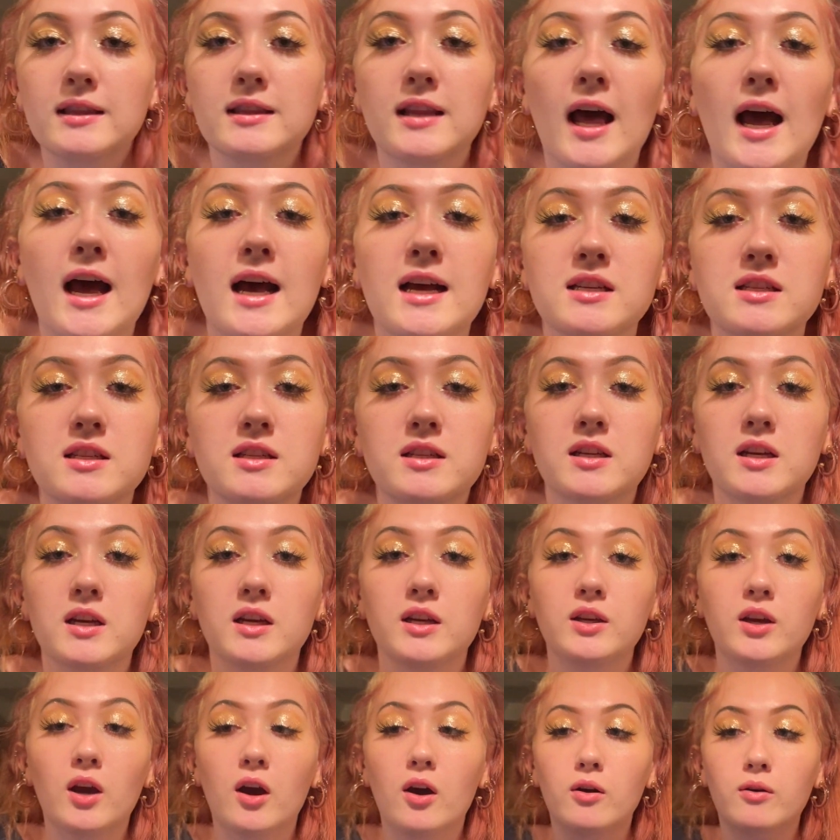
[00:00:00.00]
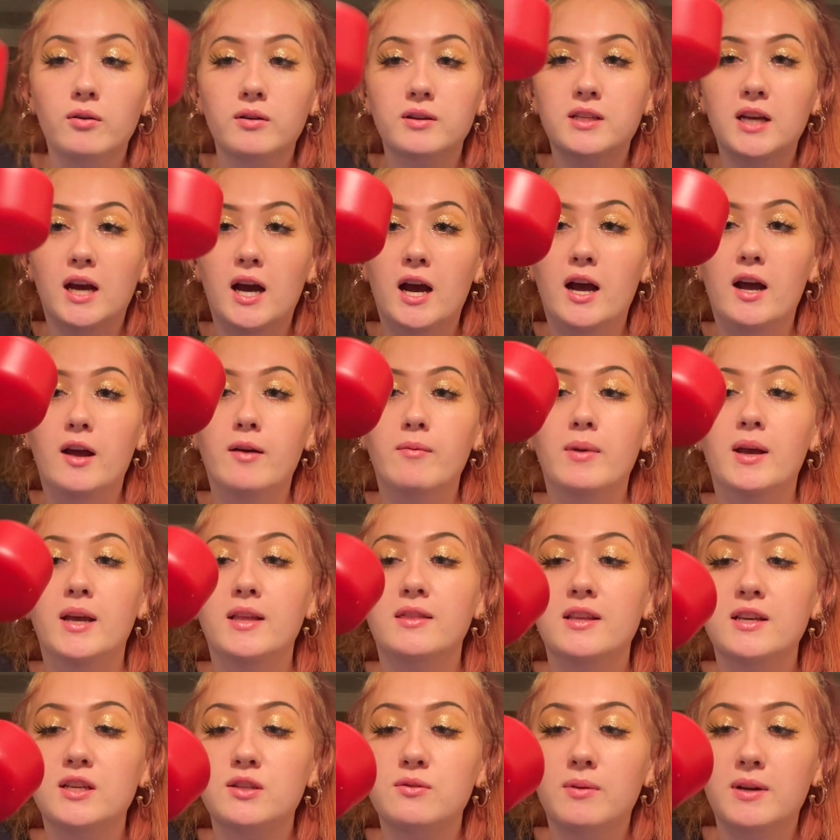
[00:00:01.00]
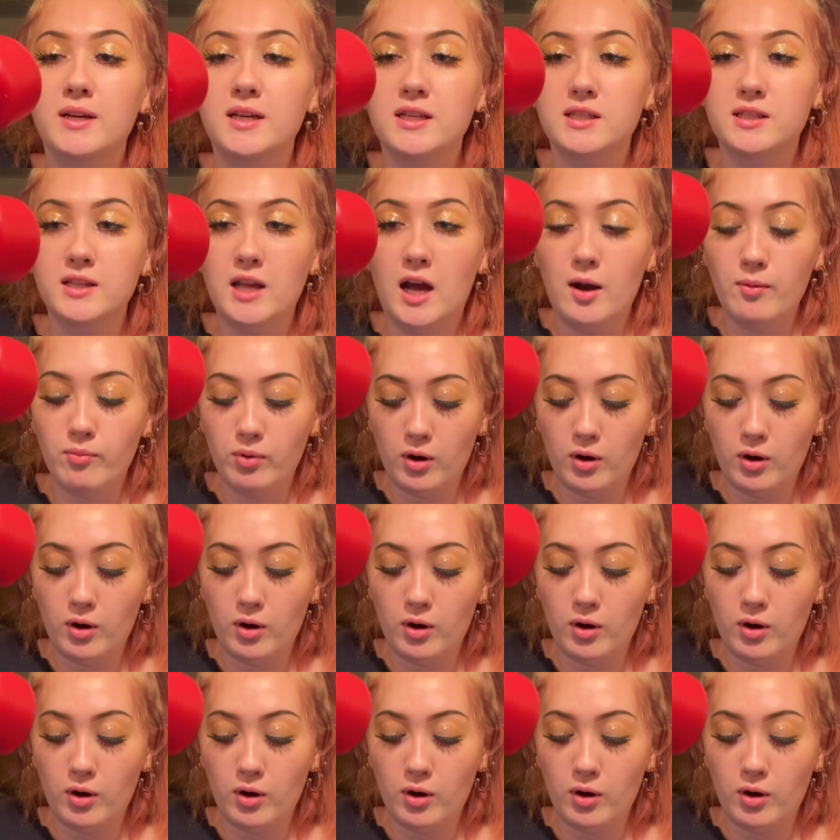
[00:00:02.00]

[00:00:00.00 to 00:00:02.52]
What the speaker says: Last yolk time. And this one is not